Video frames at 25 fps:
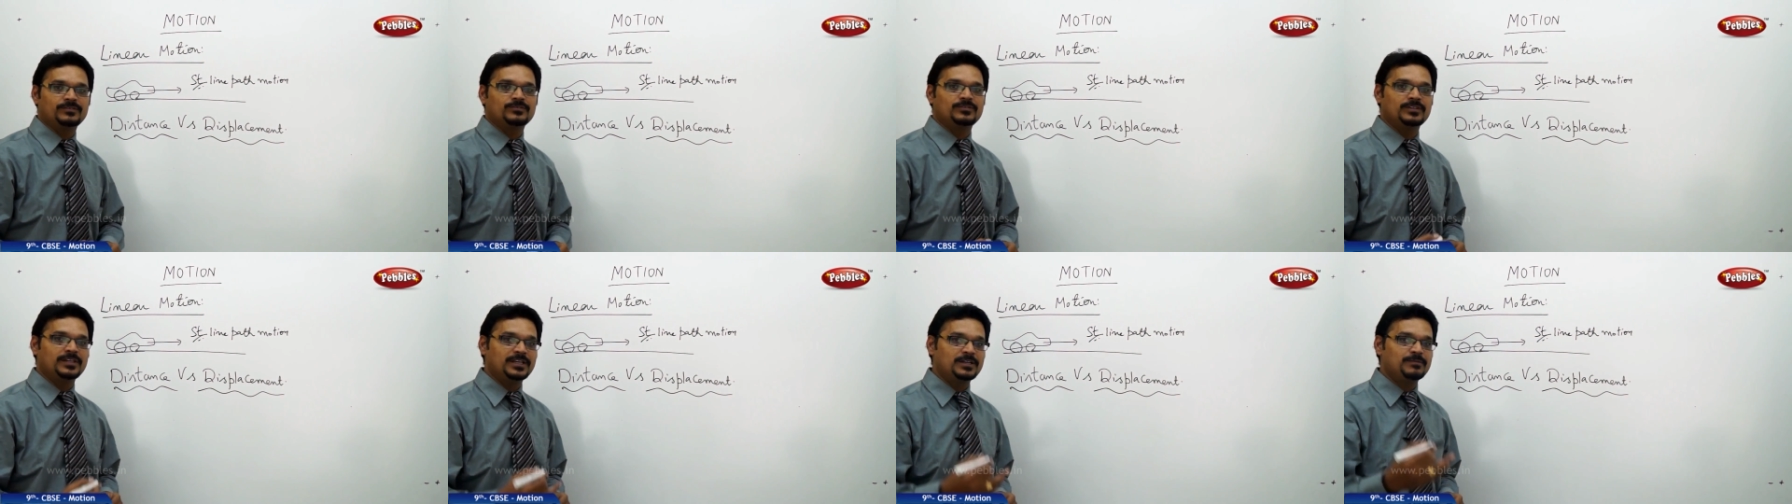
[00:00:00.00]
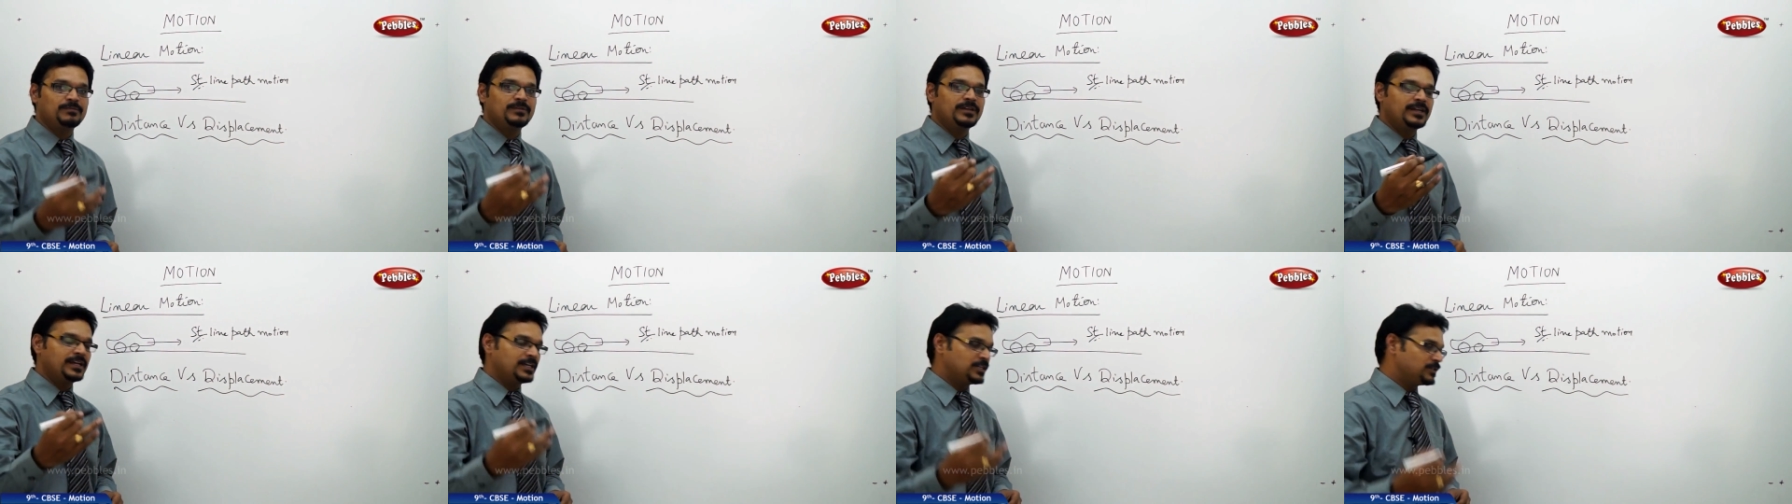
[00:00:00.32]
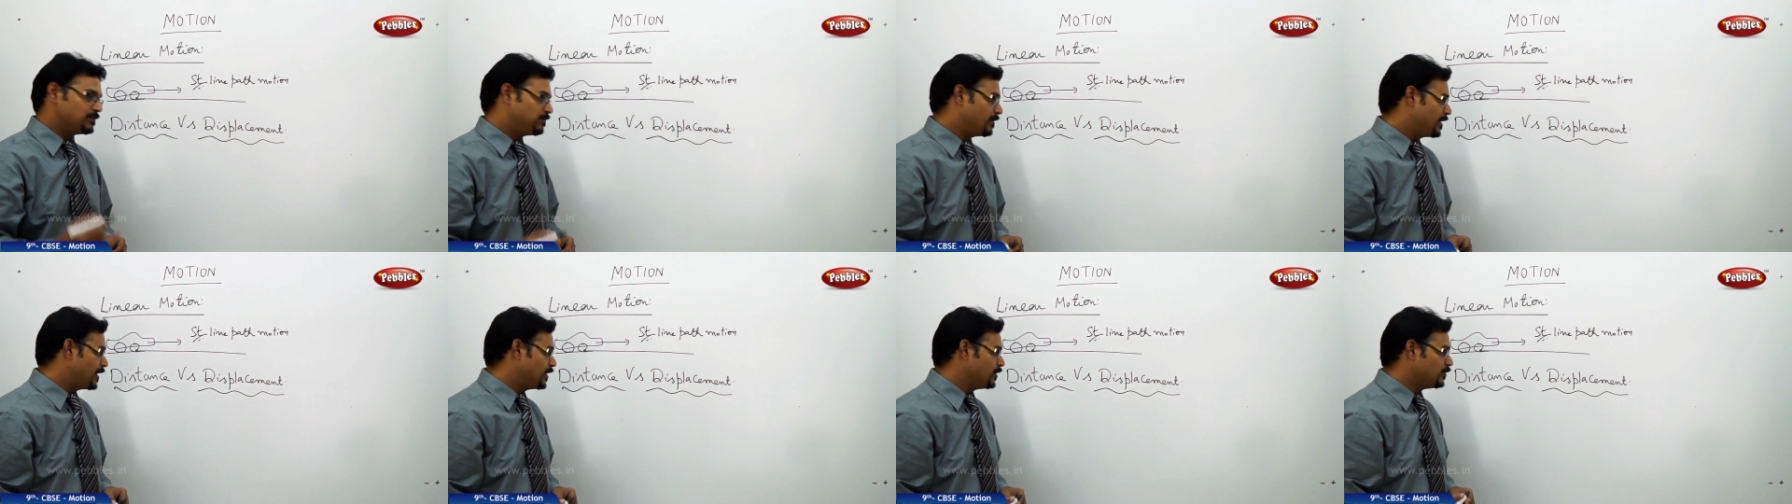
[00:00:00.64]
So let me
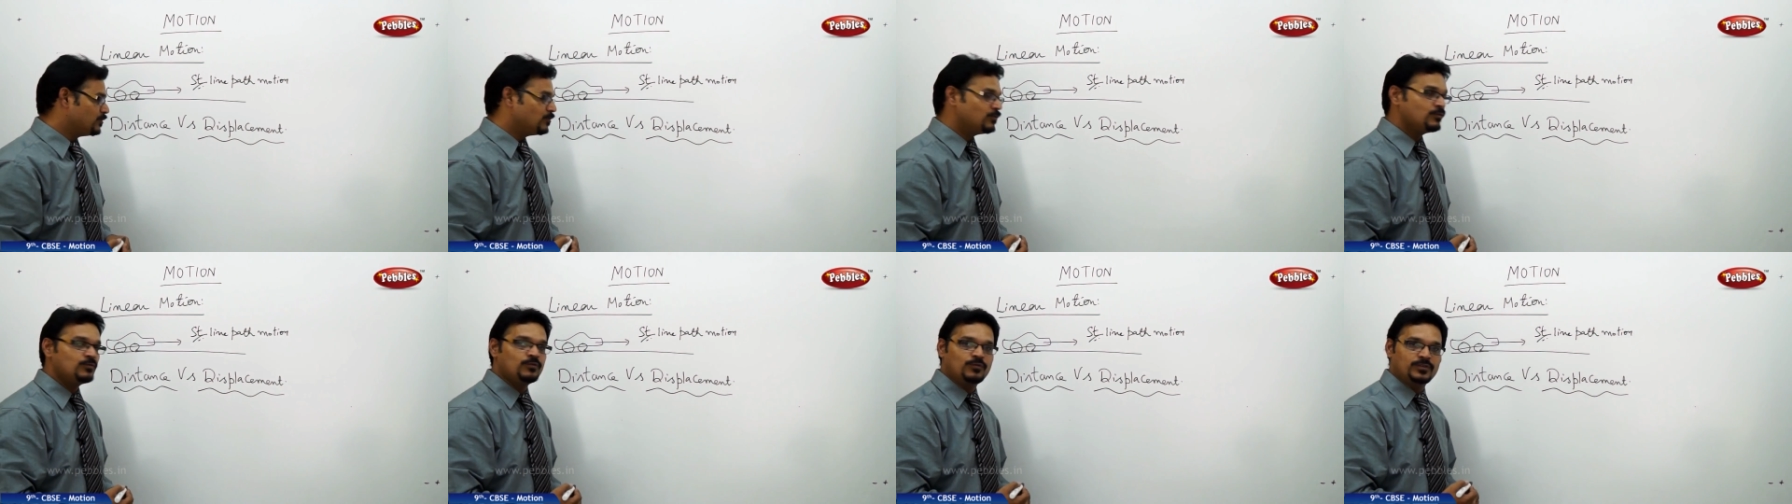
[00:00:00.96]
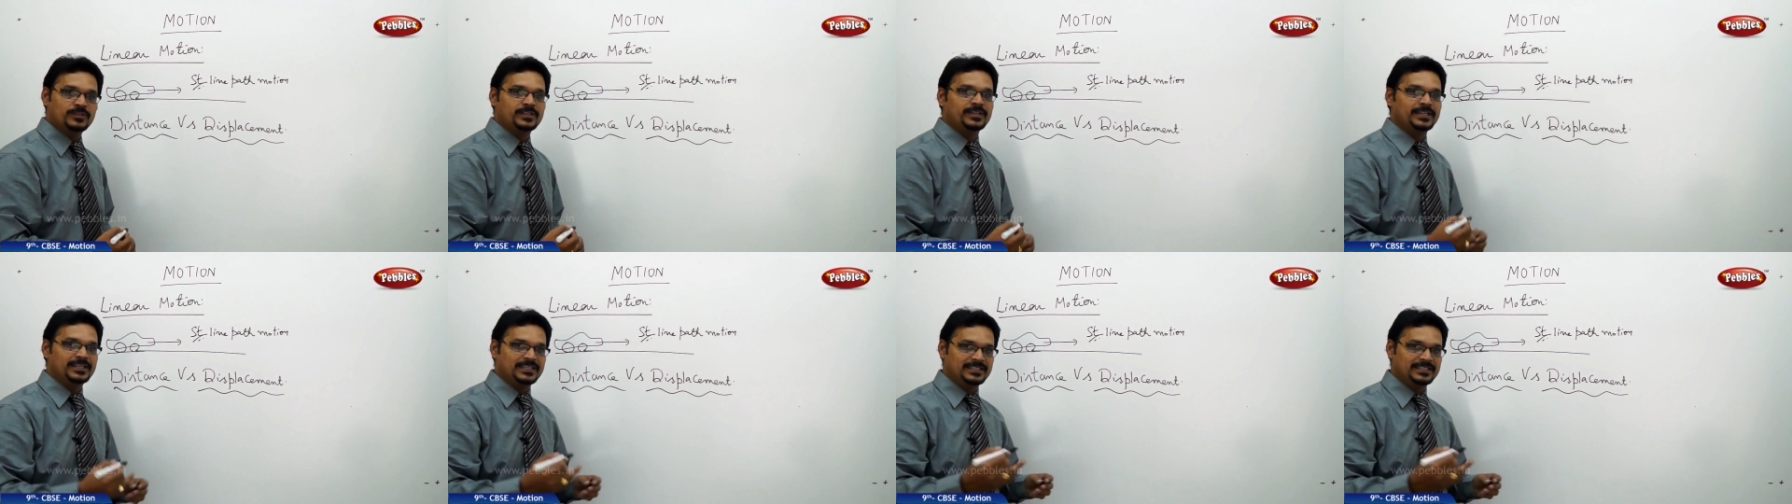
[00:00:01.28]
explain you with an